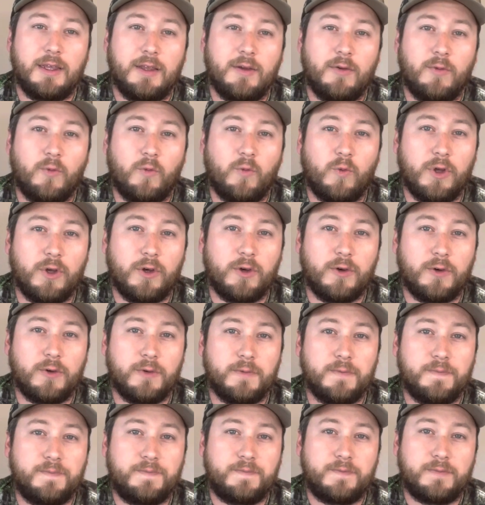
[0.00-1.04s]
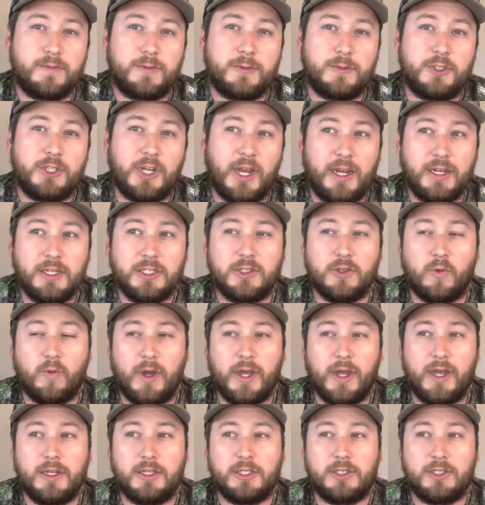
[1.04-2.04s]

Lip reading: will change the weights